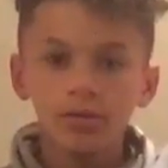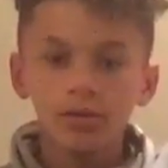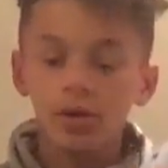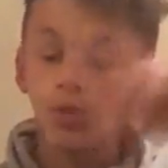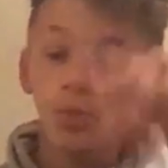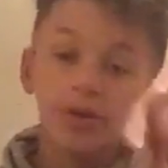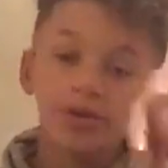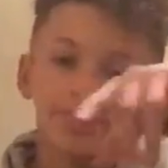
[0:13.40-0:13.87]

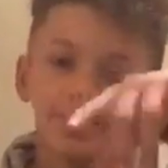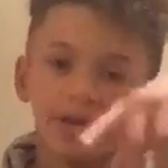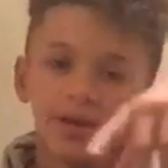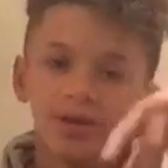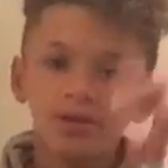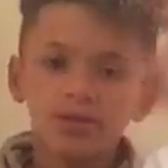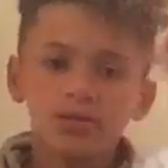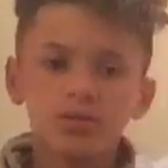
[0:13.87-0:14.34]

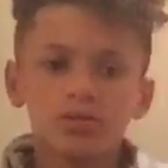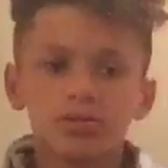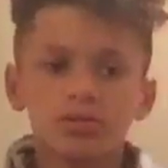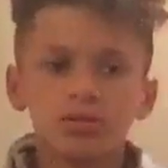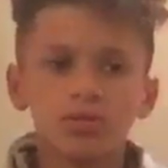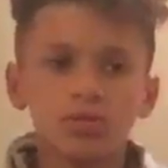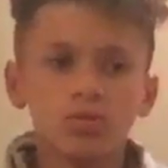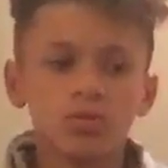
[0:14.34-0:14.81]
Wednesday,
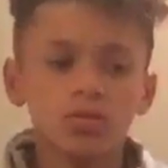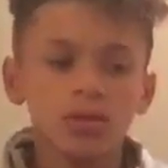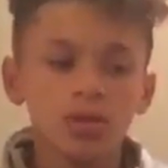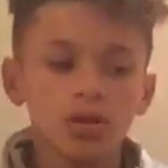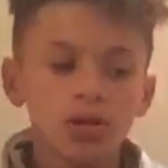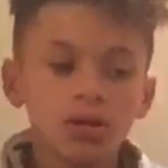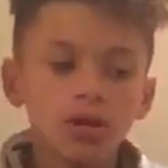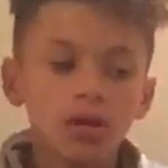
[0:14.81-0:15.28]
so
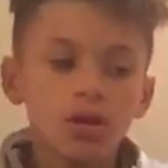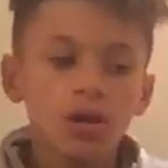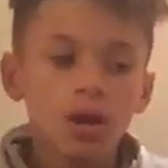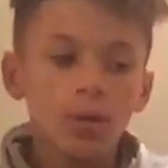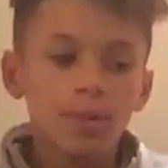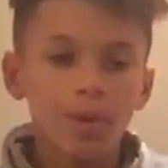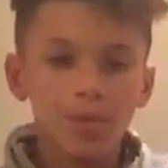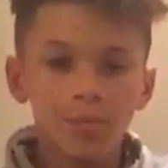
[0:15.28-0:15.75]

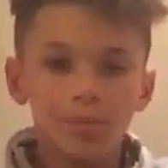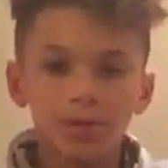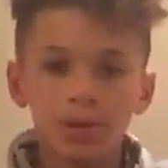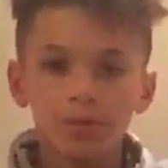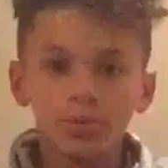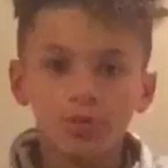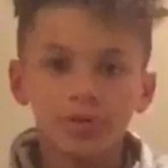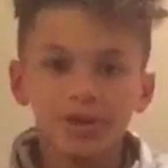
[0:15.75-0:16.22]
I'll probably
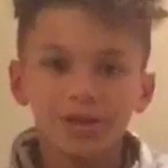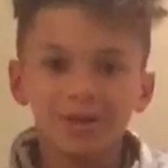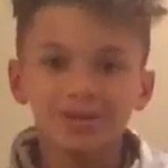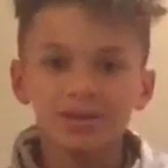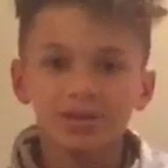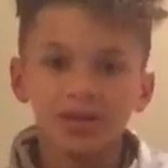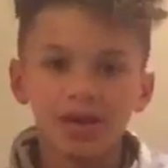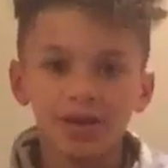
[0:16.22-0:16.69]
be uploading
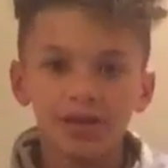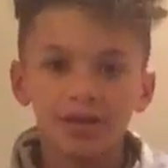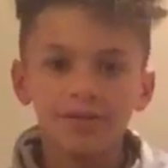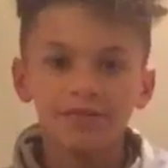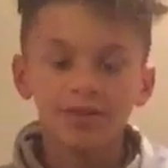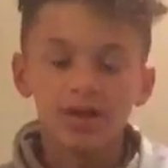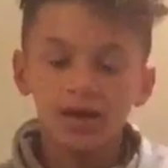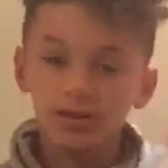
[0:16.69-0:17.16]
it tonight,
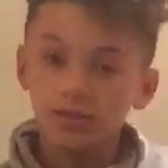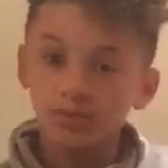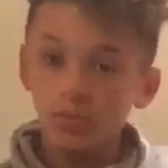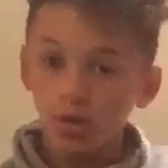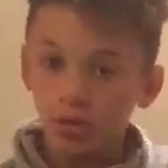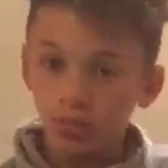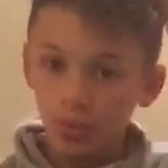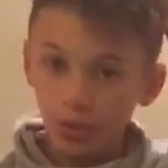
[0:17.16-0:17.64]
if not
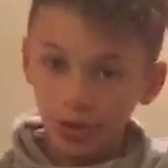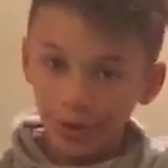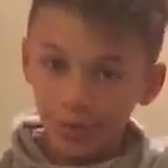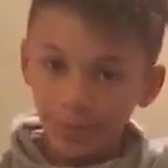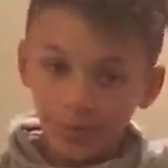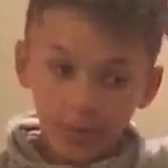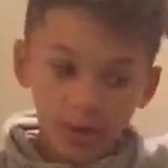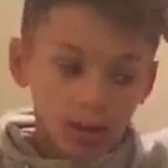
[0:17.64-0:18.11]
tomorrow
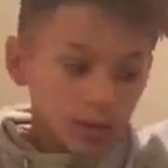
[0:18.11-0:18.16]
morning.